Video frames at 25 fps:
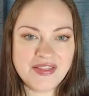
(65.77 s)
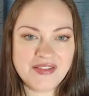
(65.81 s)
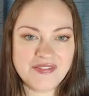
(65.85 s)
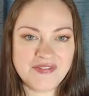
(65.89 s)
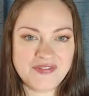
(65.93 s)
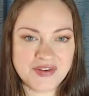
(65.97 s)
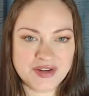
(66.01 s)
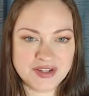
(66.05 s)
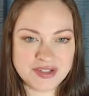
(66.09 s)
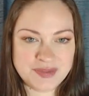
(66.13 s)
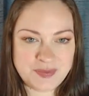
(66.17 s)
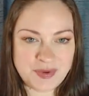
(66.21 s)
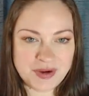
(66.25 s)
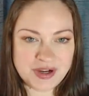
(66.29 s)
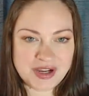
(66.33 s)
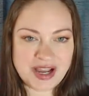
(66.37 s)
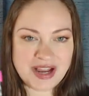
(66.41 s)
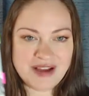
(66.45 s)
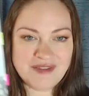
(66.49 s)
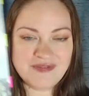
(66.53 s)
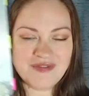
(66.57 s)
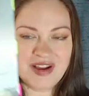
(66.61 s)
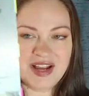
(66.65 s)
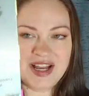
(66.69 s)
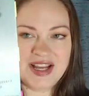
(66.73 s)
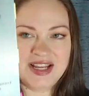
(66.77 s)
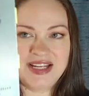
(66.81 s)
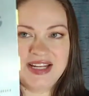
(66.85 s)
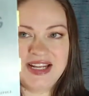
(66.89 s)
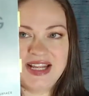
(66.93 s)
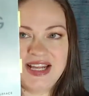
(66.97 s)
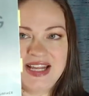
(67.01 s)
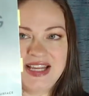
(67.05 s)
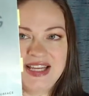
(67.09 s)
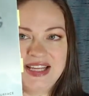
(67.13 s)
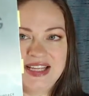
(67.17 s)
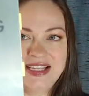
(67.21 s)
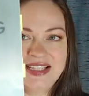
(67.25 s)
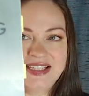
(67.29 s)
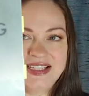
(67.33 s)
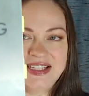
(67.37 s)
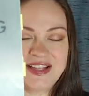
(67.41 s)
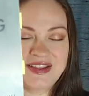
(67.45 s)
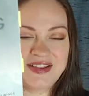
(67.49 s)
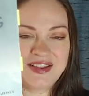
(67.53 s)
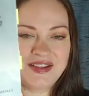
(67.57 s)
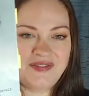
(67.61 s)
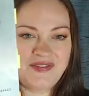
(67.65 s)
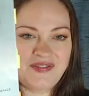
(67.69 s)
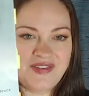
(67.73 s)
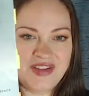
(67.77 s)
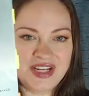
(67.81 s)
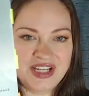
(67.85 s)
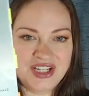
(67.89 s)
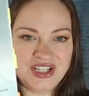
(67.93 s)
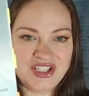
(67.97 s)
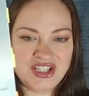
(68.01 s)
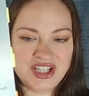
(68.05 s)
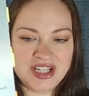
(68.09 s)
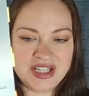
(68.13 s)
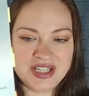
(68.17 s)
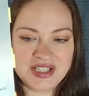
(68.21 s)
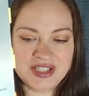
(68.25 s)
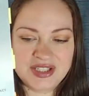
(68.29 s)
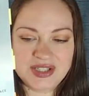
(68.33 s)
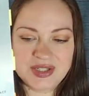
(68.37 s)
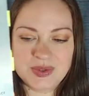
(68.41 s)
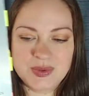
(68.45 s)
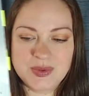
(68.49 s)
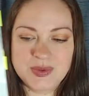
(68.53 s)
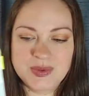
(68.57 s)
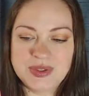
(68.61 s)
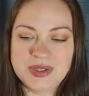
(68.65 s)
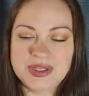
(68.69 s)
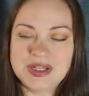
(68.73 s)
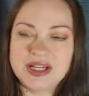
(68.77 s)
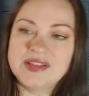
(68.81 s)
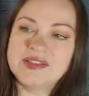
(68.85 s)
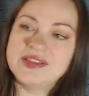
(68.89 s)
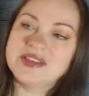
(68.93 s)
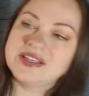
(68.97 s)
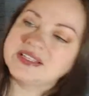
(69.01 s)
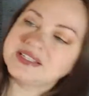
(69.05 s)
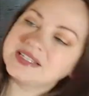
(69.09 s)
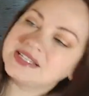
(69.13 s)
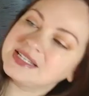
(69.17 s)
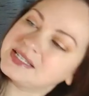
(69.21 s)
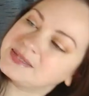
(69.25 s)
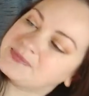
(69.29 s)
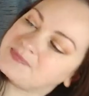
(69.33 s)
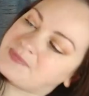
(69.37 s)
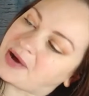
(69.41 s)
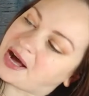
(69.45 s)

The first book I read is The Finishing School, and this is